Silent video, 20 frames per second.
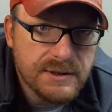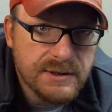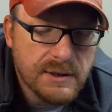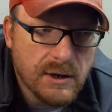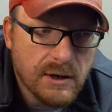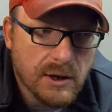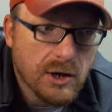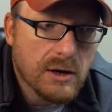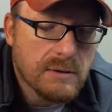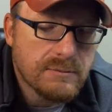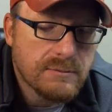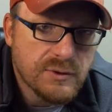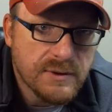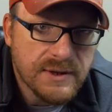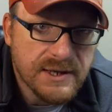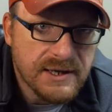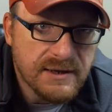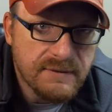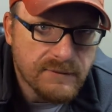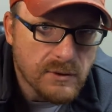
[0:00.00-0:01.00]
Are carbs
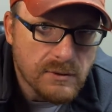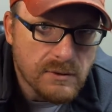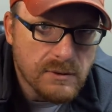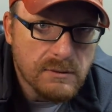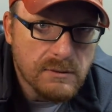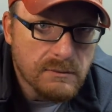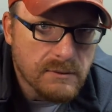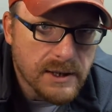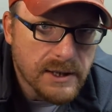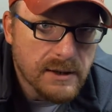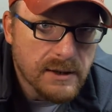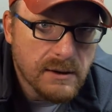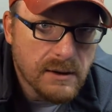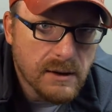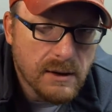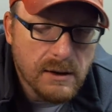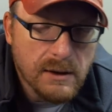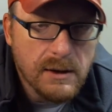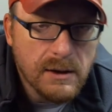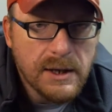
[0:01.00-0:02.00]
really evil, right?
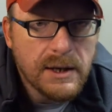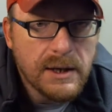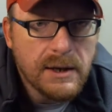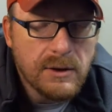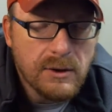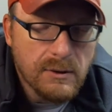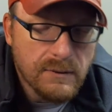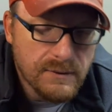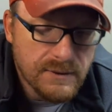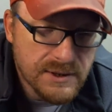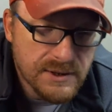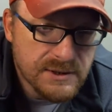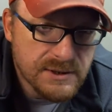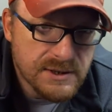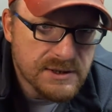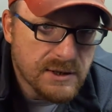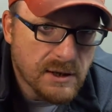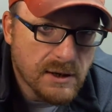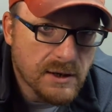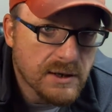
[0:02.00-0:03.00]

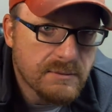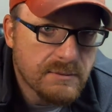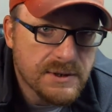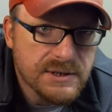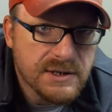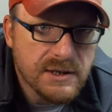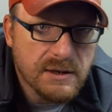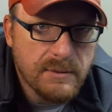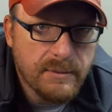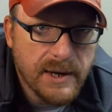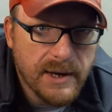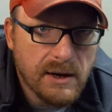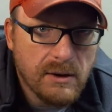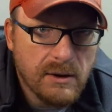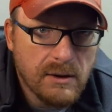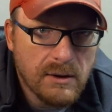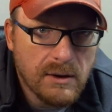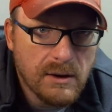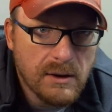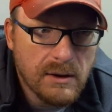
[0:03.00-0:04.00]
These arguments come about